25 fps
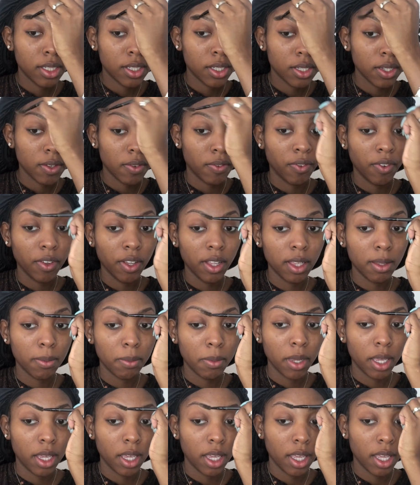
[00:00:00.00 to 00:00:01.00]
to fill
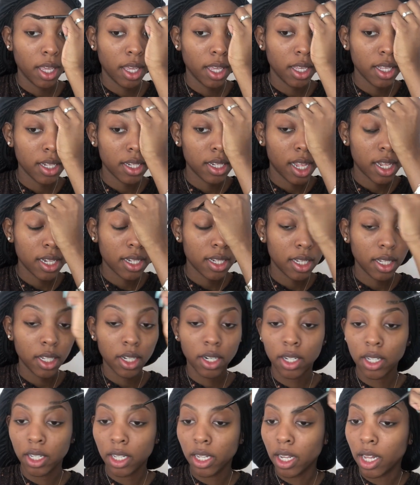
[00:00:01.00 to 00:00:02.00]
them in because that's
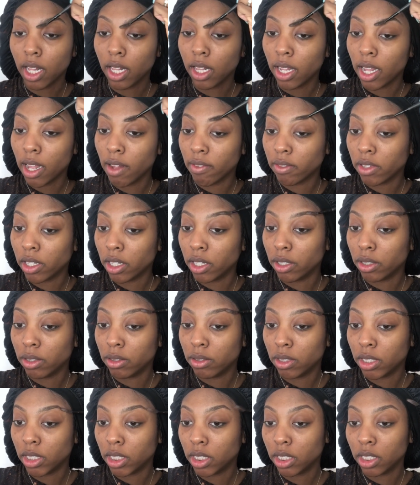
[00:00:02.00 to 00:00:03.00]
literally all I have to
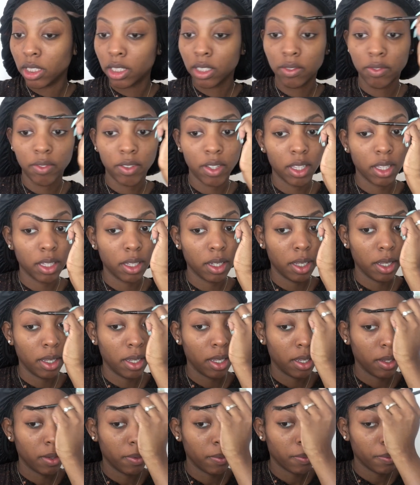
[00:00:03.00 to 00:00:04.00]
do is just fill it
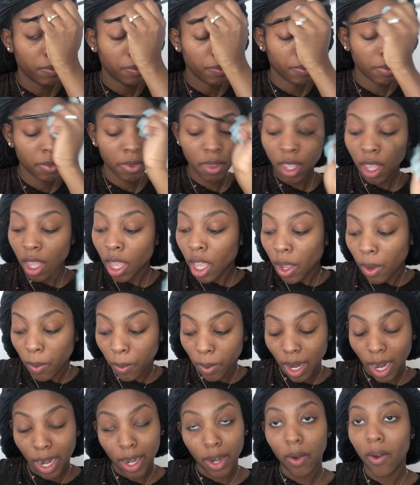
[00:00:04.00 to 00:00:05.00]
in.
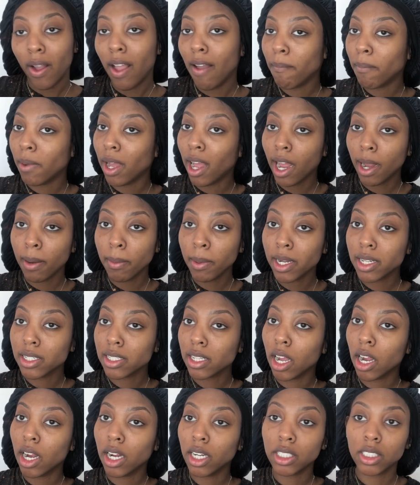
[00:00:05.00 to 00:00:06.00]
When I don't have my
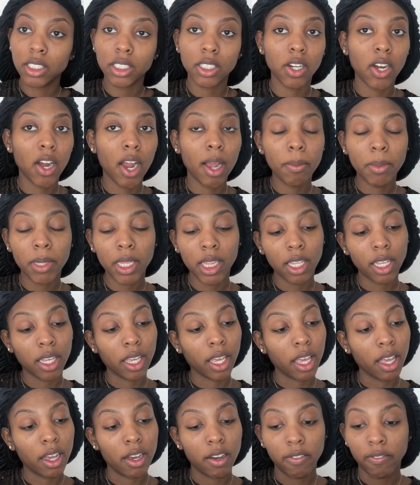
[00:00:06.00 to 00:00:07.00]
eyebrows arched, girl, I be
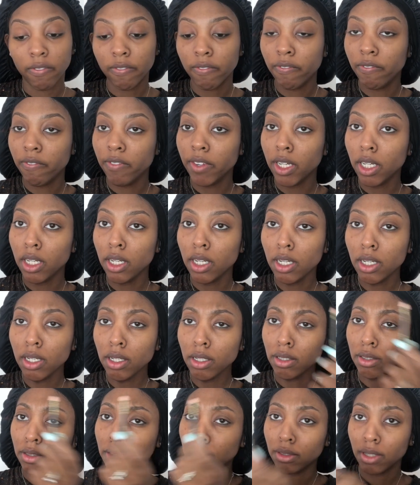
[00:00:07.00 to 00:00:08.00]
looking up.
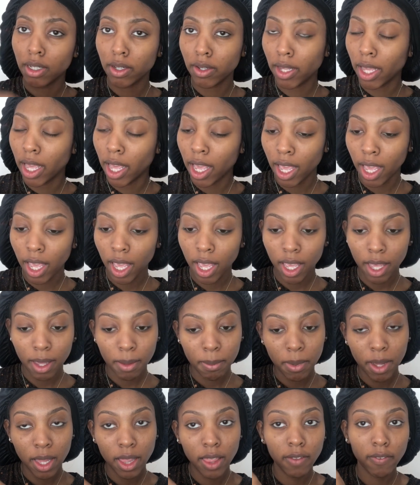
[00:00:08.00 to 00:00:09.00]
Oh, okay,
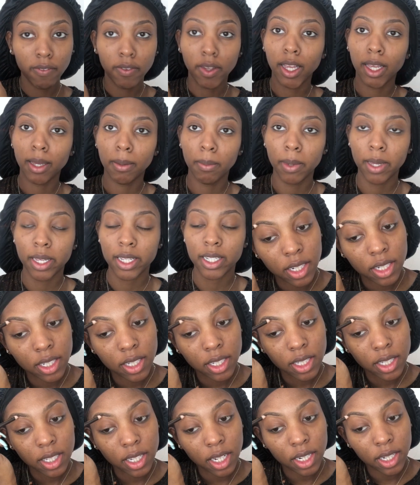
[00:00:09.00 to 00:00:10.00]
a motherfucking
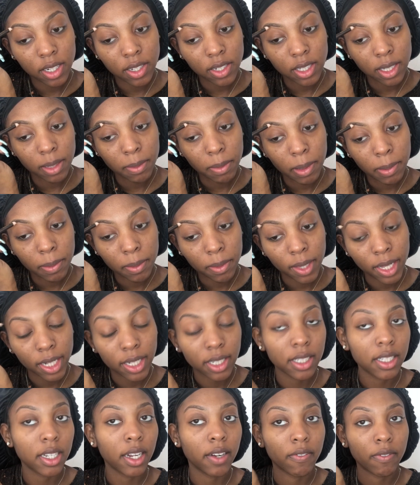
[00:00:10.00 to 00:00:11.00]
mess. I know some people like
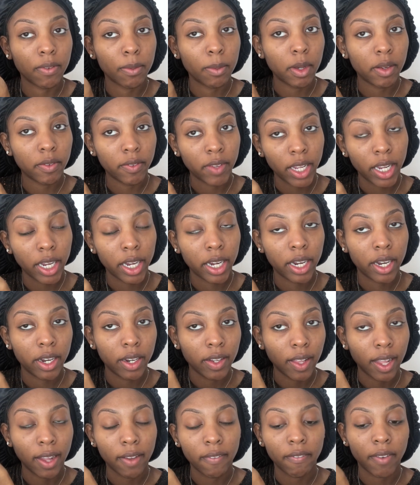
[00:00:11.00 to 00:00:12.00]
to start from over here
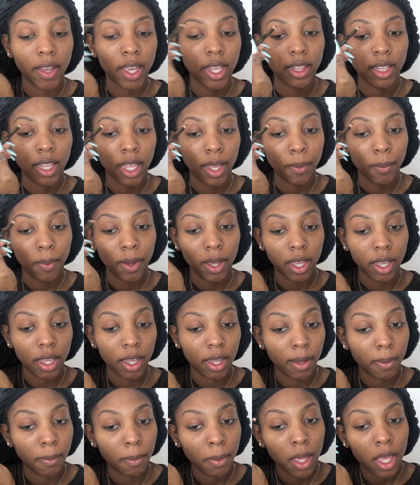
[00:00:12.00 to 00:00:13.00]
and like fade their way
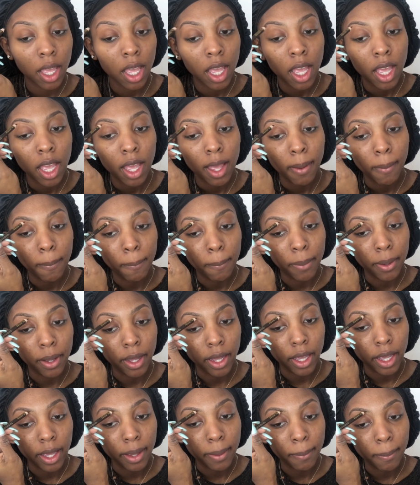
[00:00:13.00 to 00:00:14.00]
up,
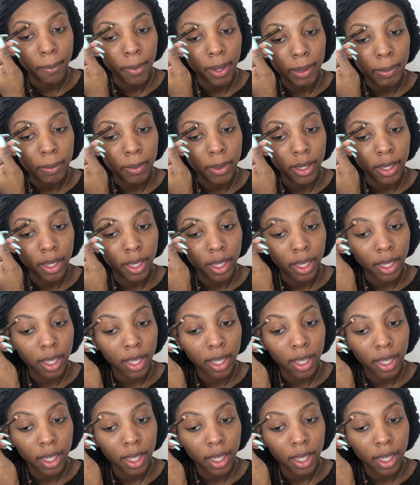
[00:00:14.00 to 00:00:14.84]
but maybe